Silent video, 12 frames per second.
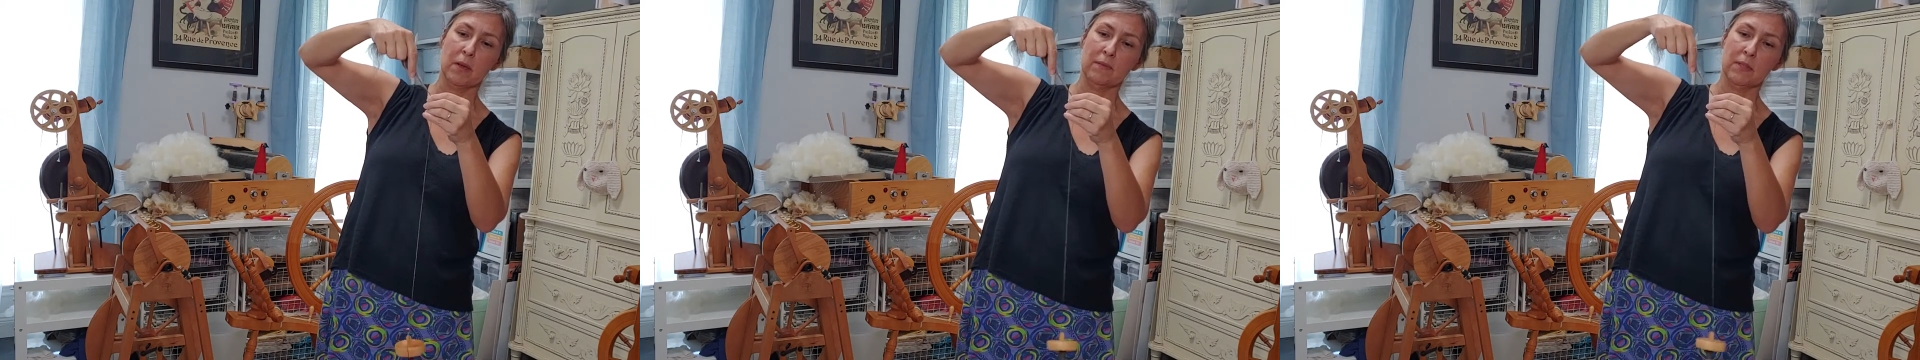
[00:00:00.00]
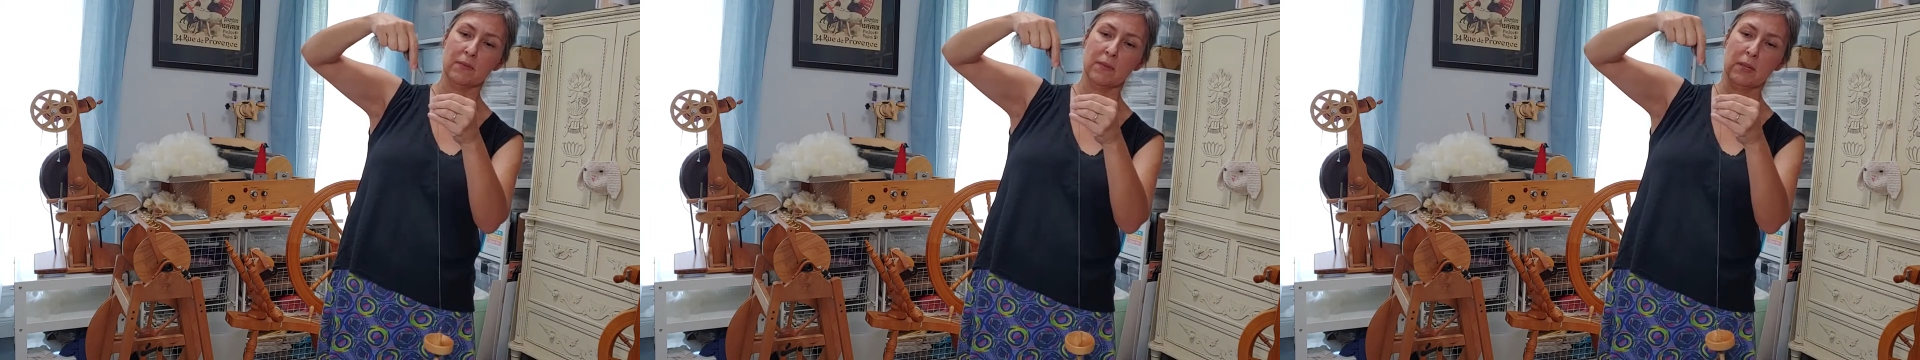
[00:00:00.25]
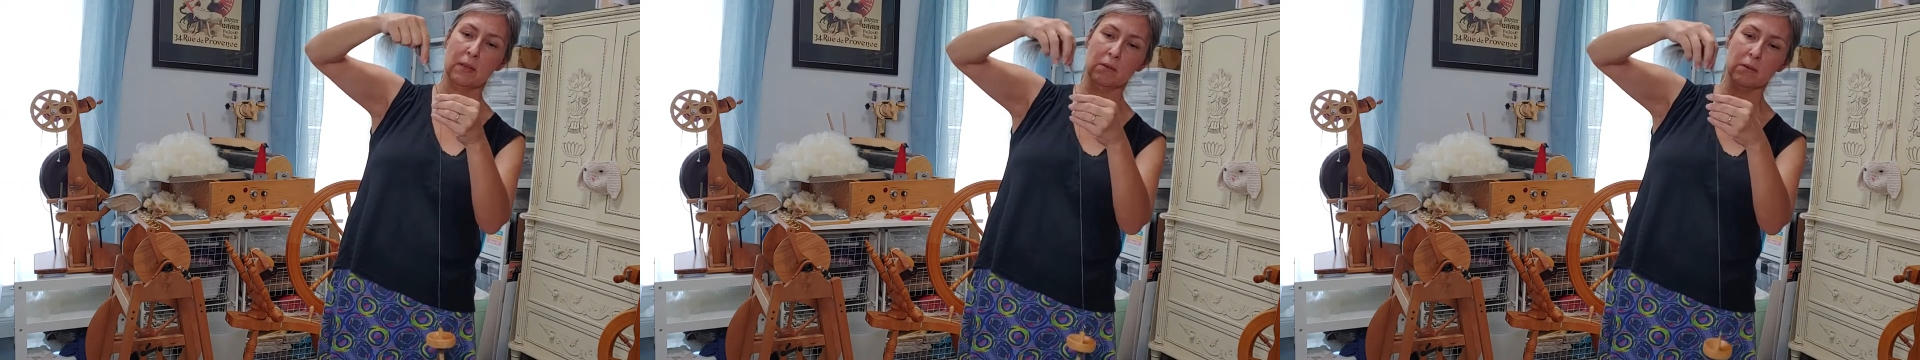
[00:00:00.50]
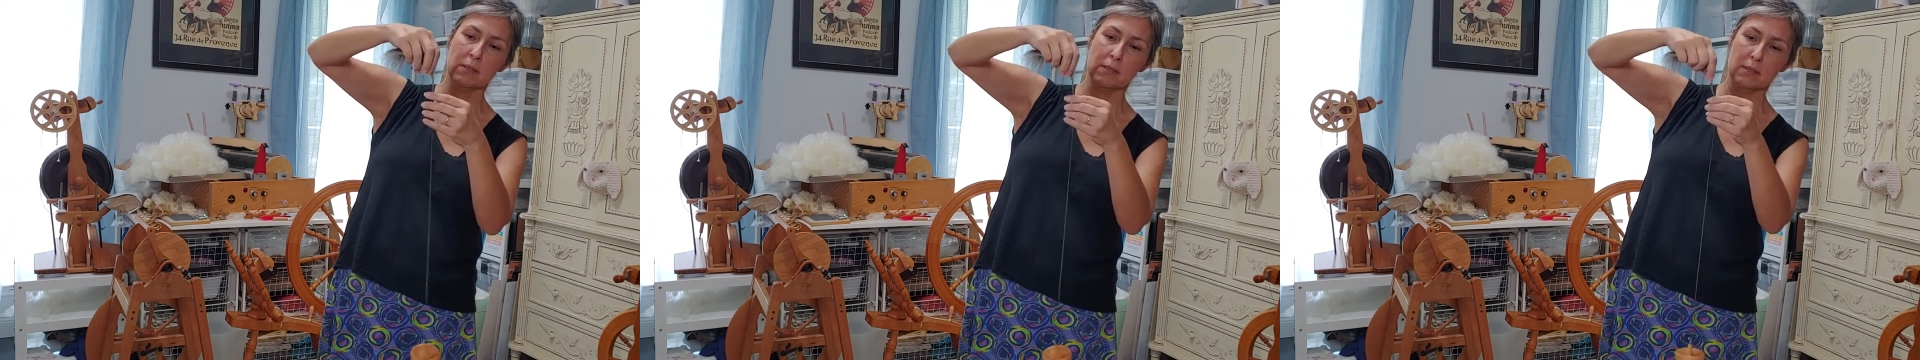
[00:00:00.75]
of this
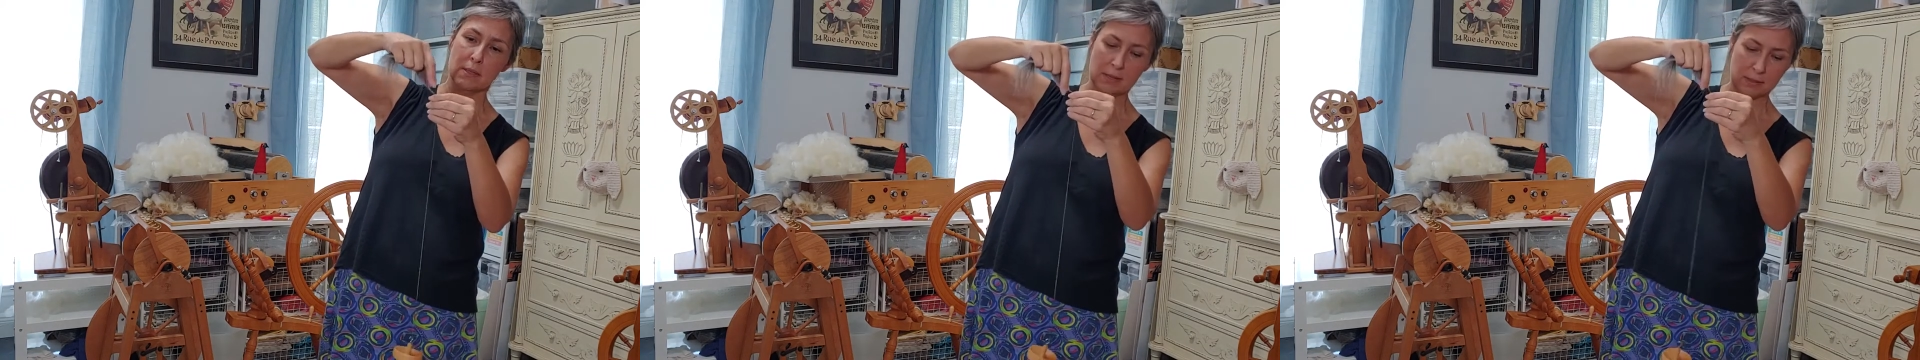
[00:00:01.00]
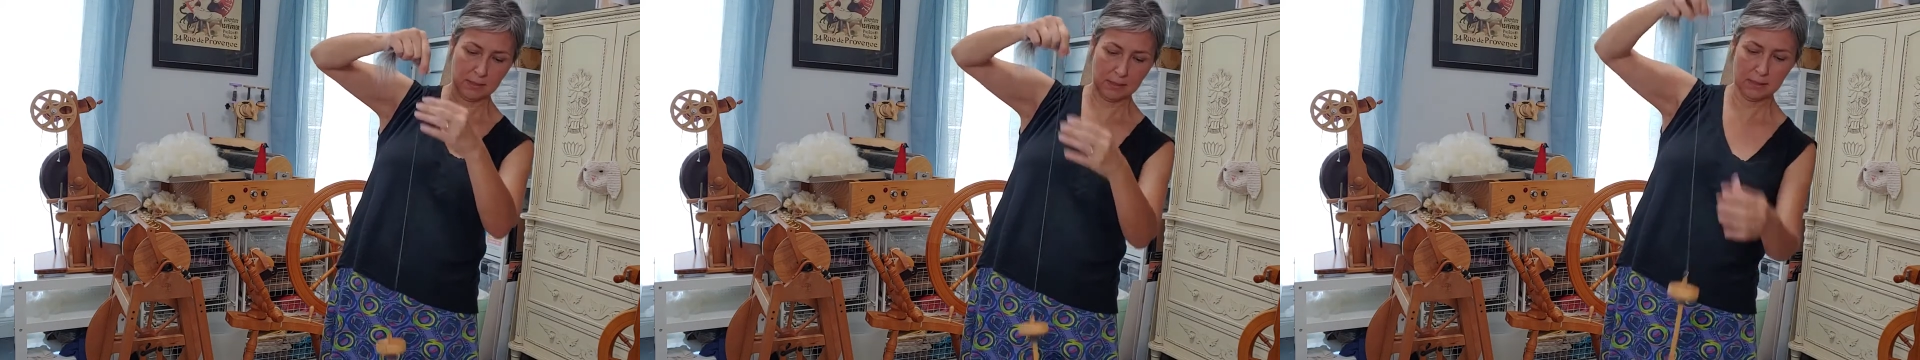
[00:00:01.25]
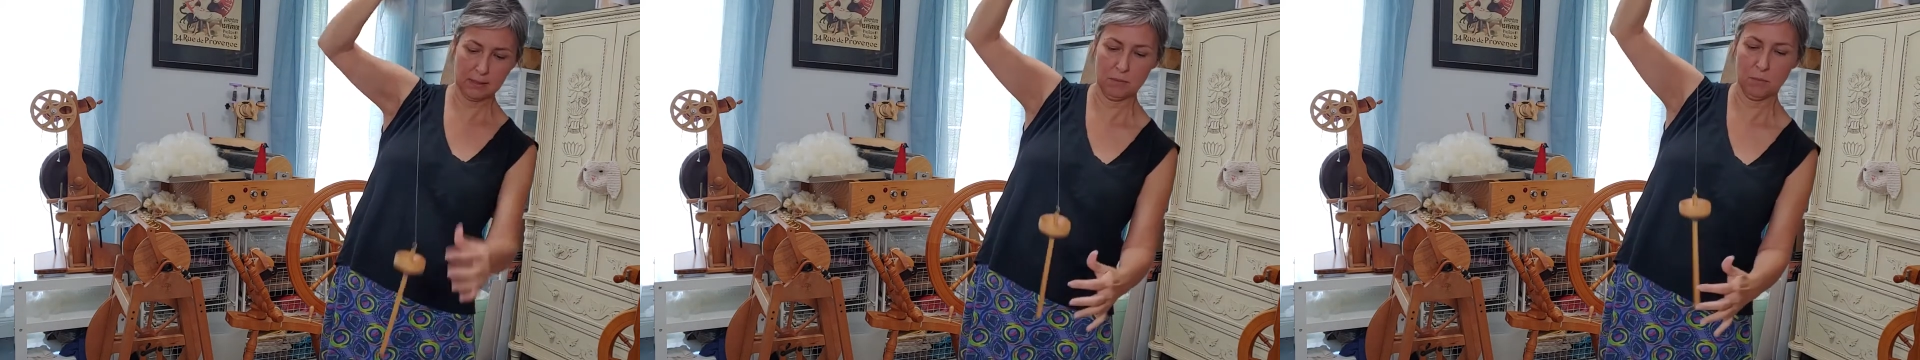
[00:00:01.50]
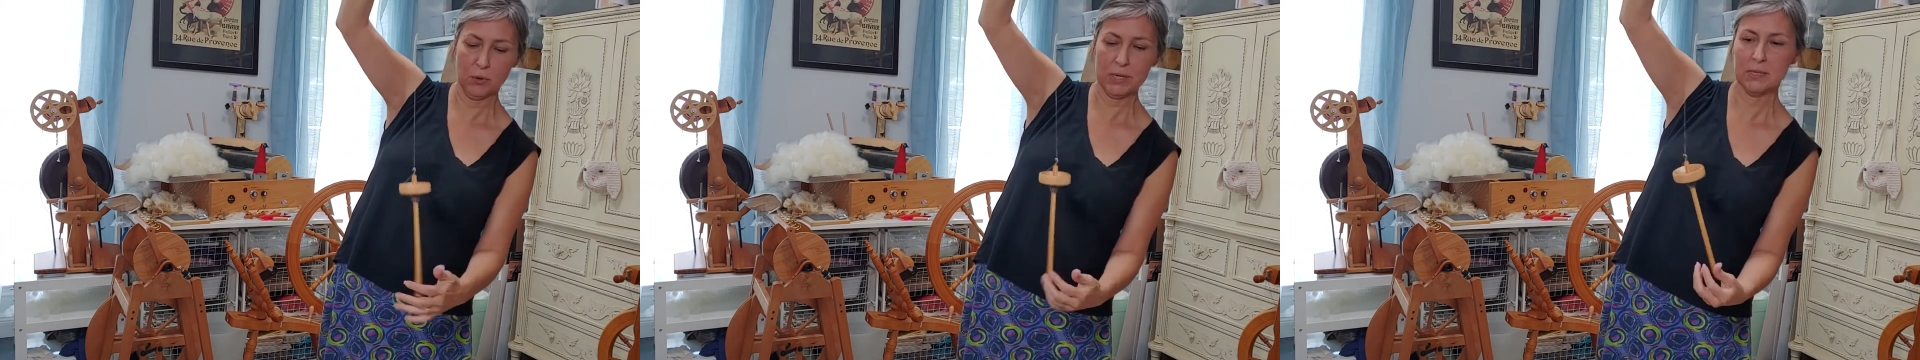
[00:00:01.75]
video, since that is
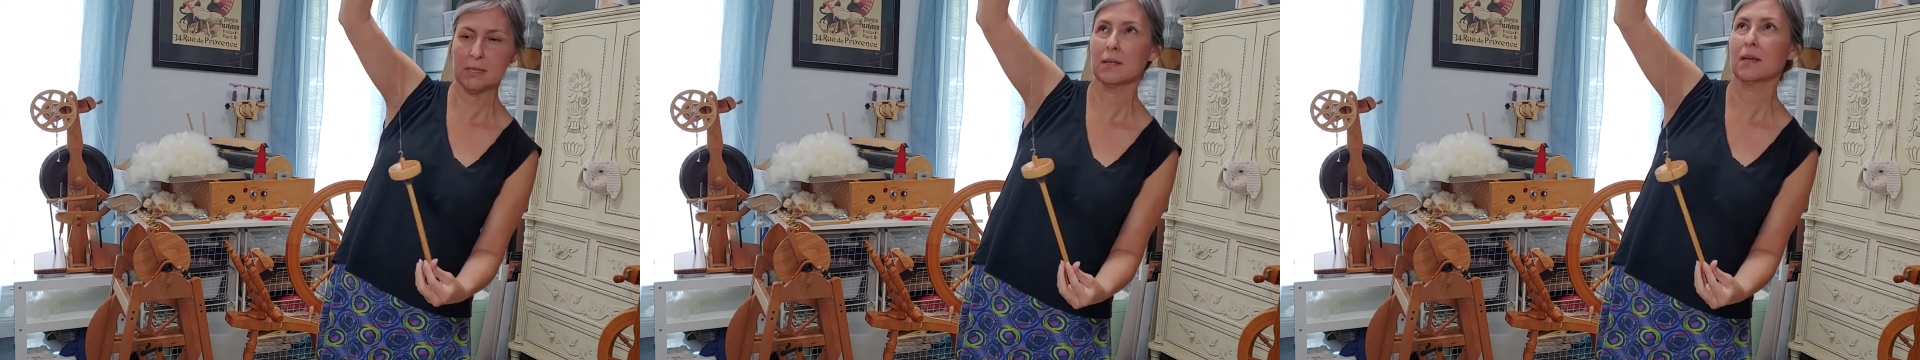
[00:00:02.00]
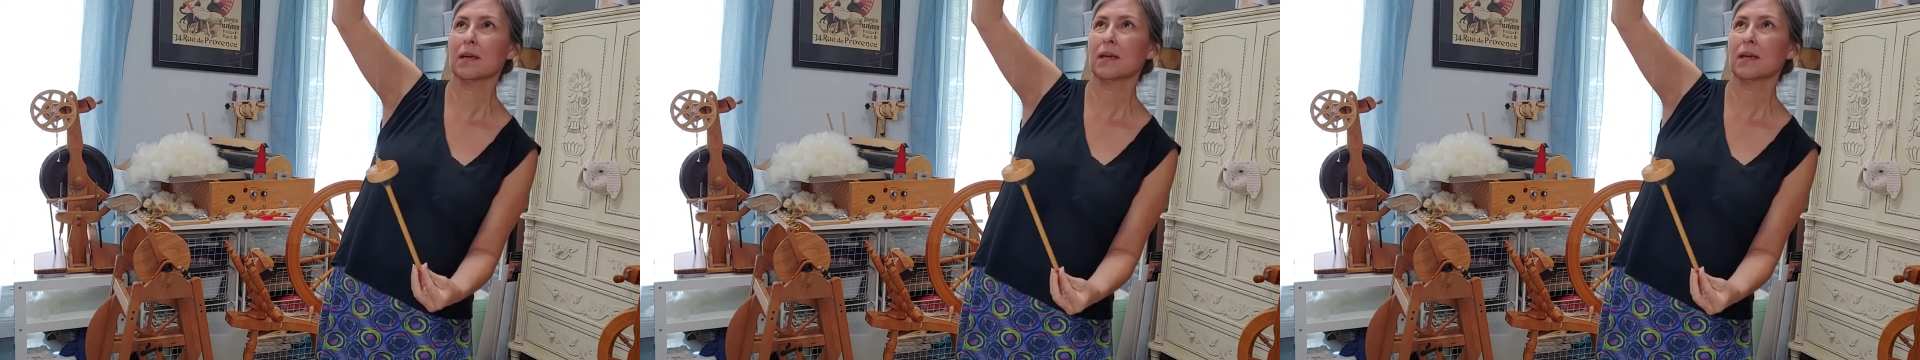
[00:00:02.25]
the point.